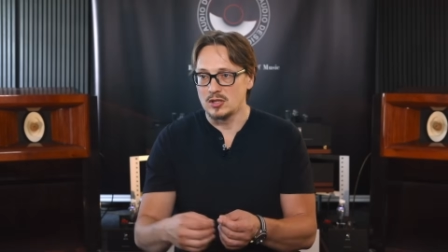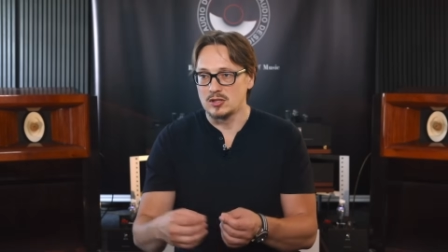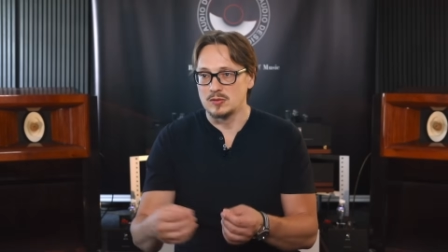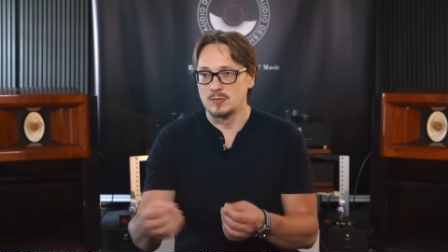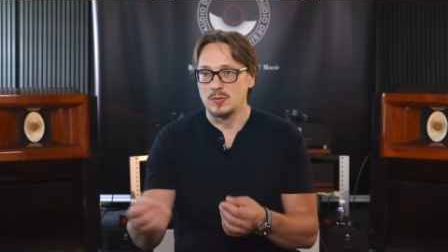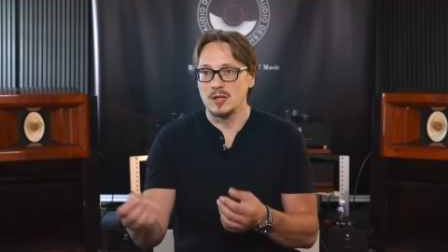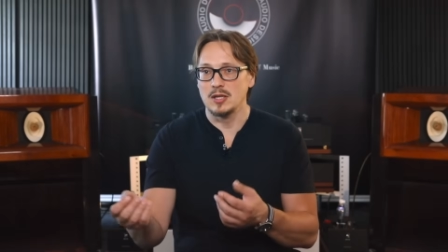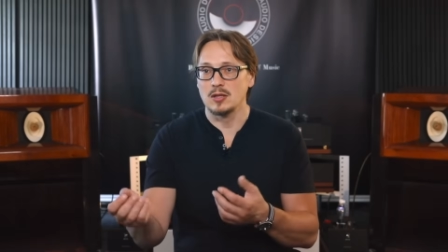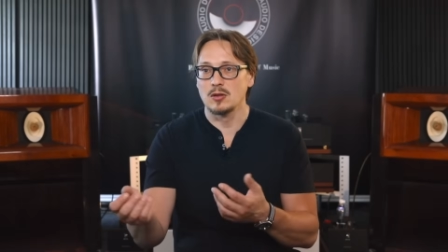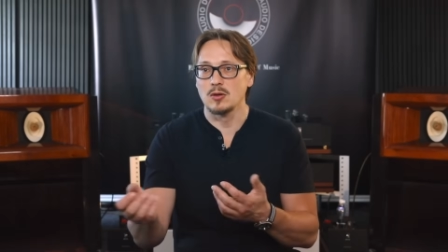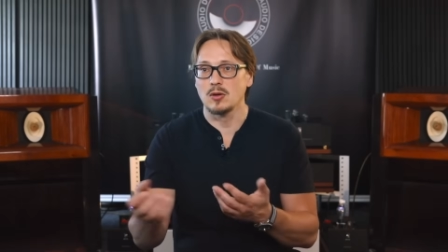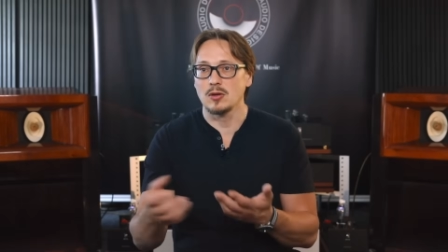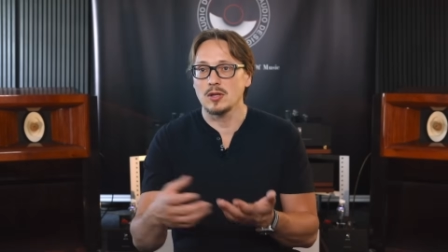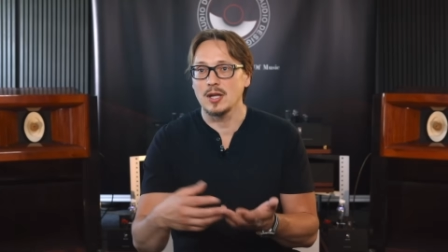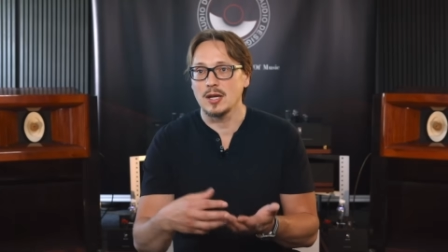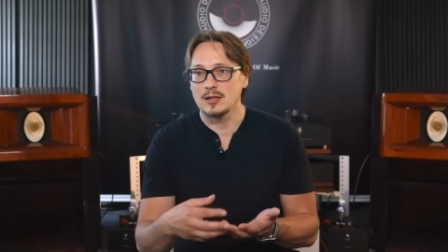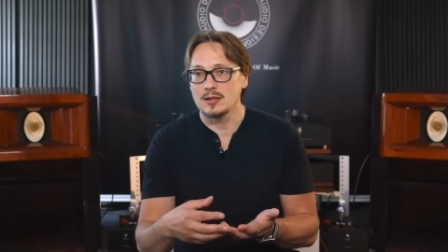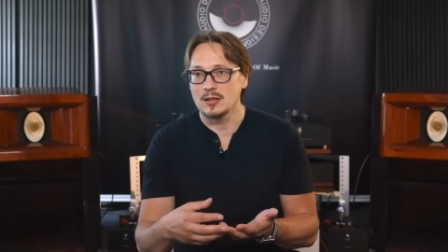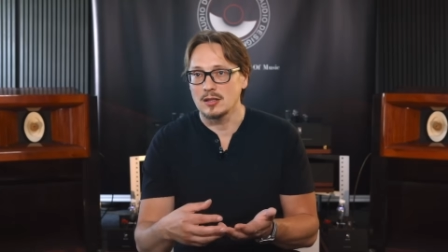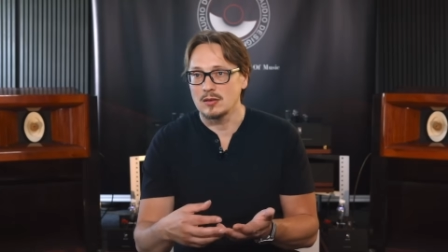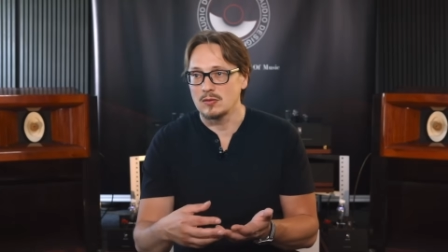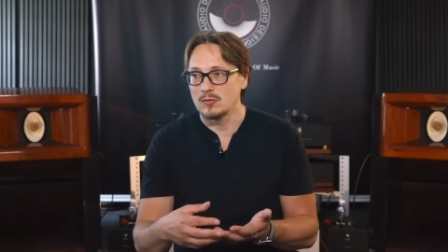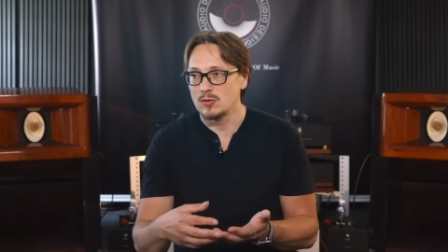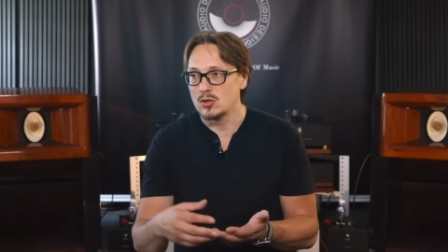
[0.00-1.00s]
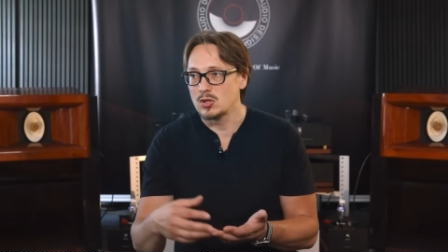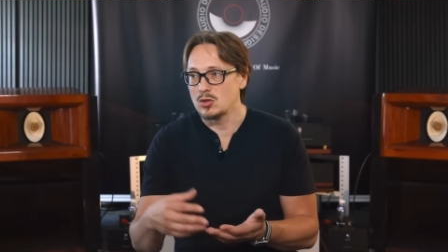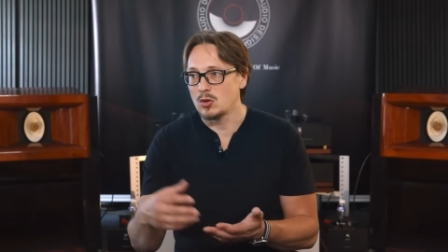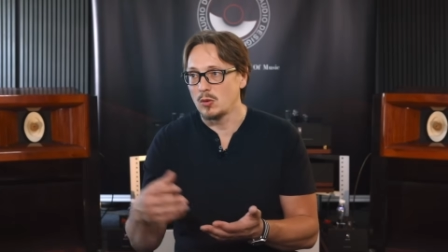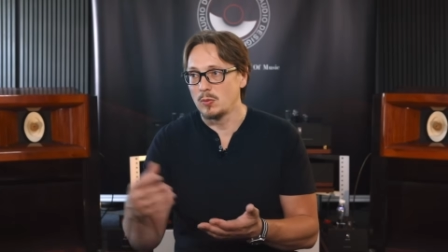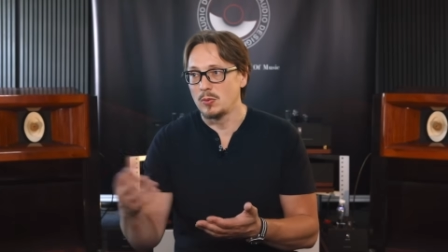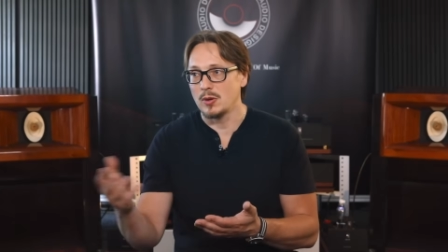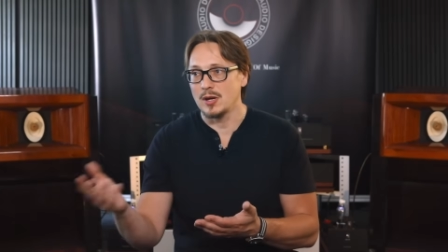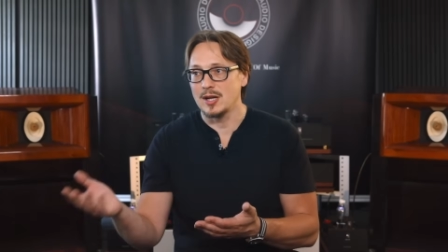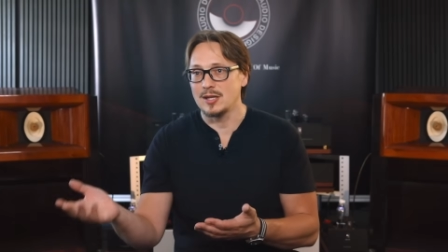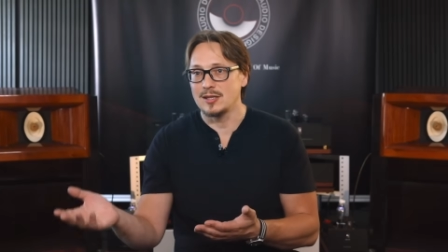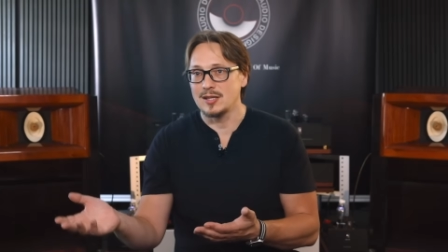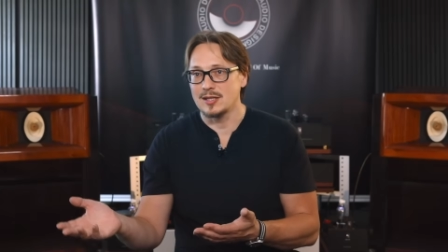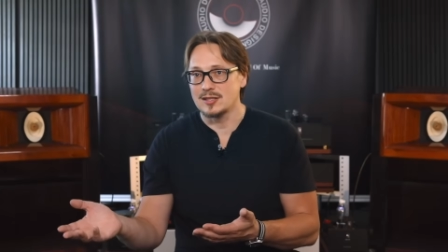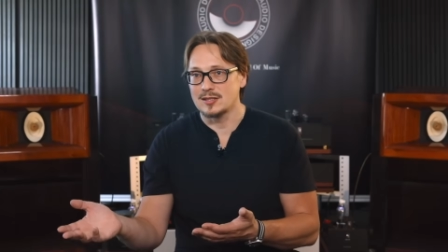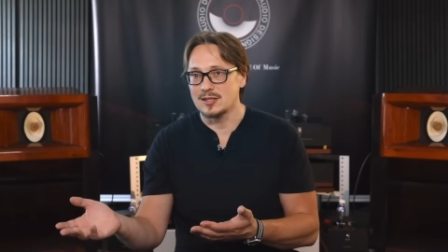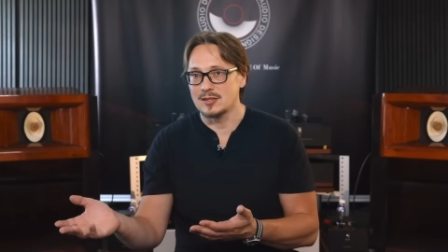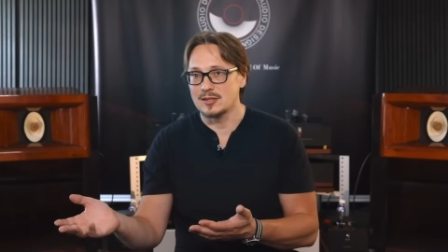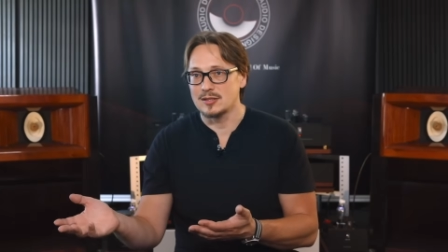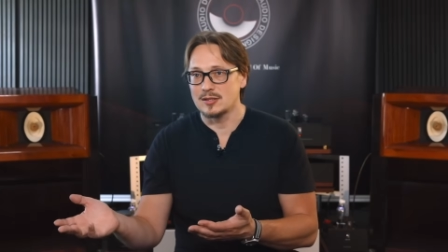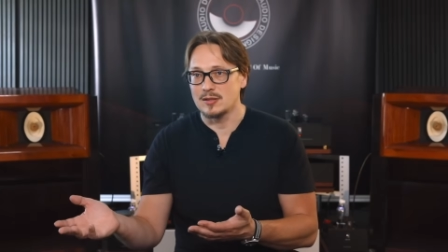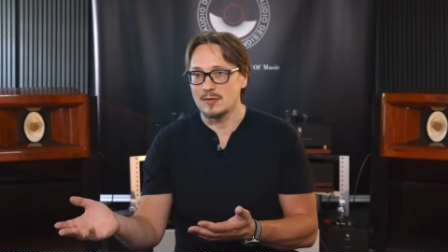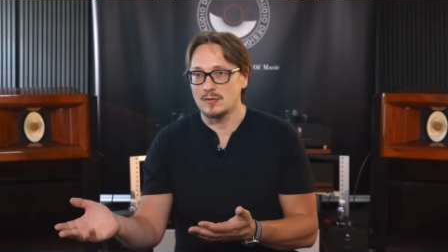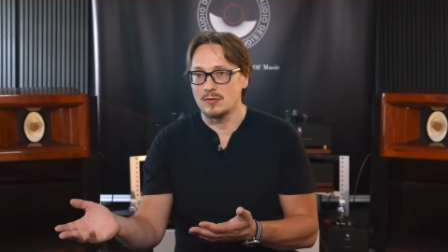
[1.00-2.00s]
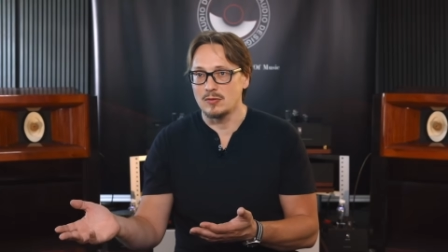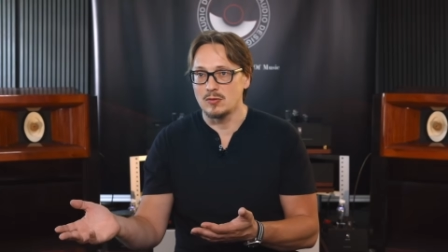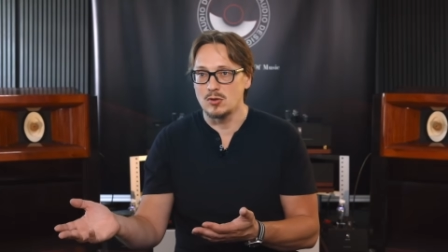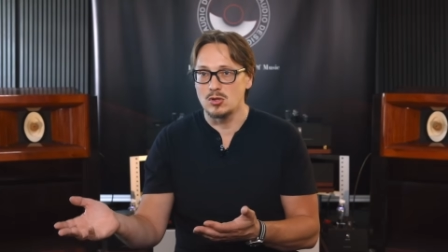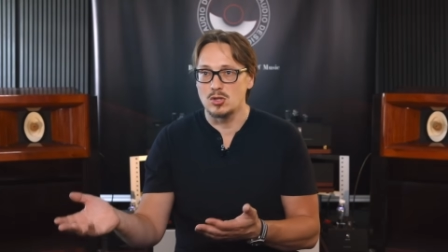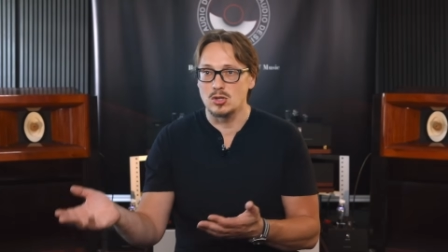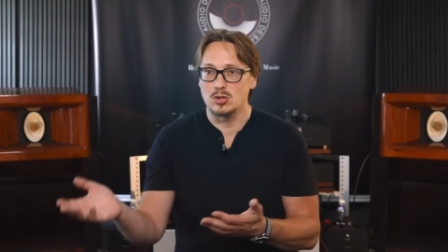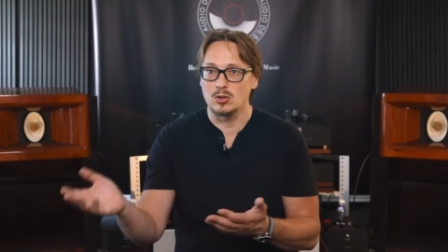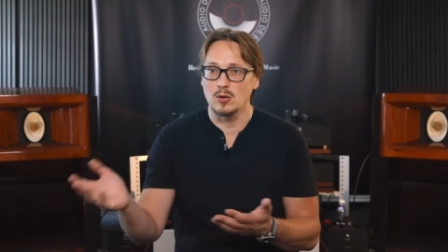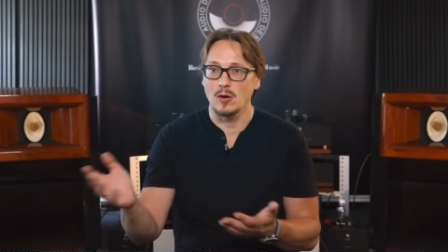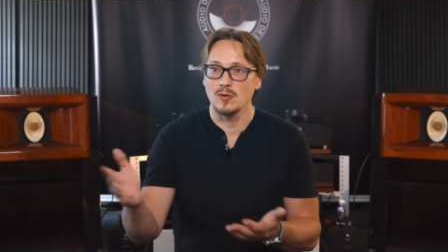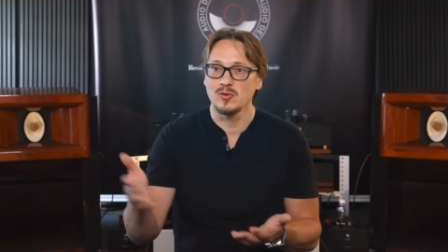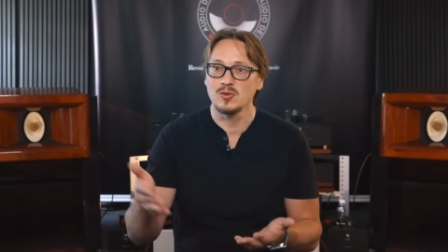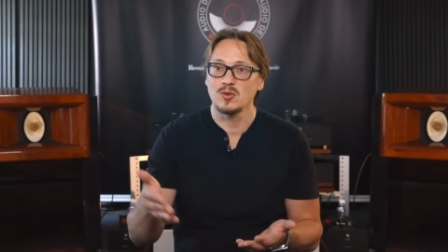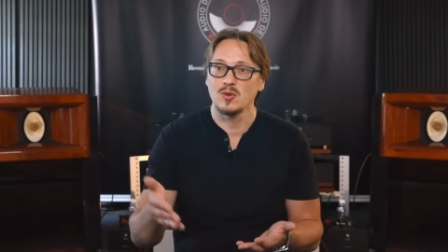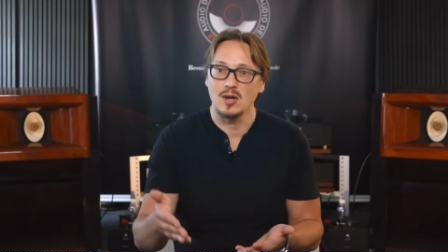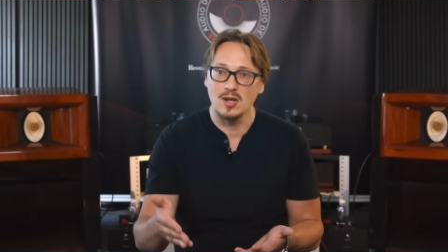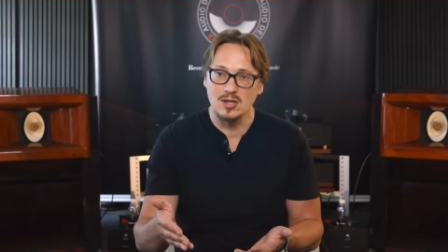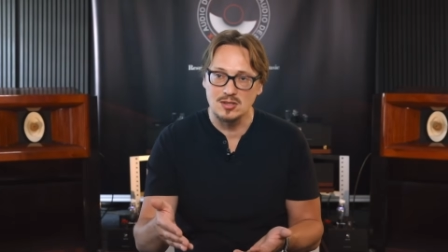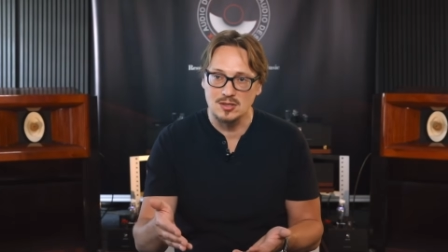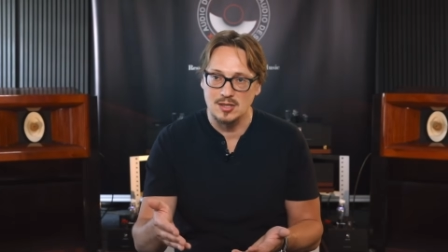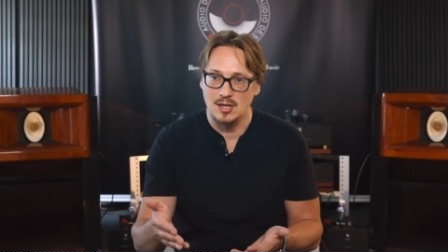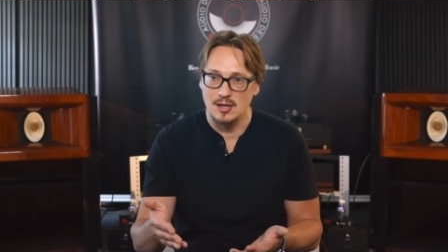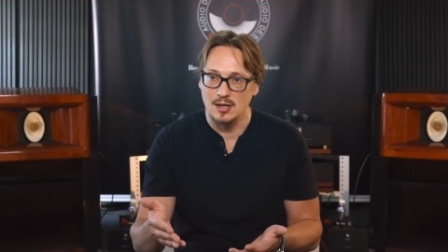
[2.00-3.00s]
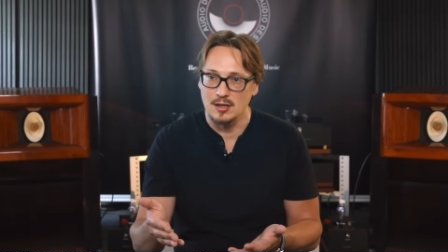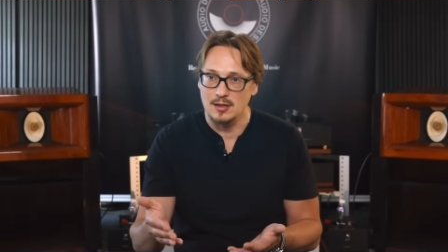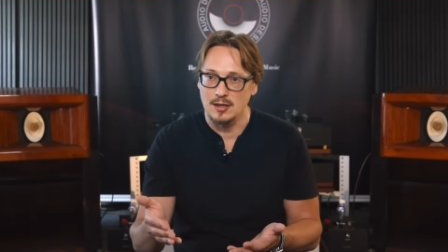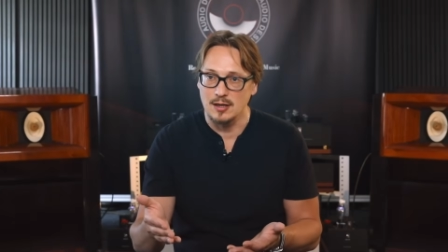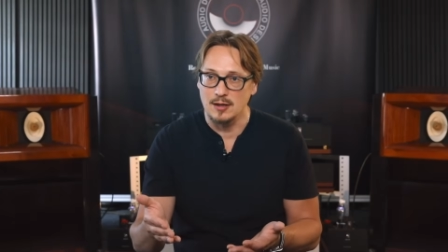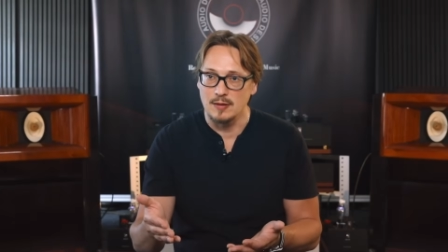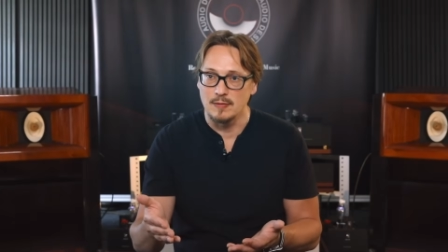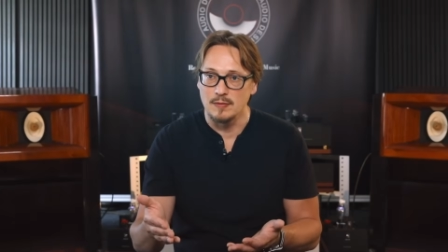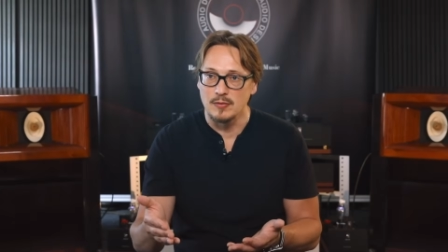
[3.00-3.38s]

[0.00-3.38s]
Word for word: is being connected, which operating system, which software is running.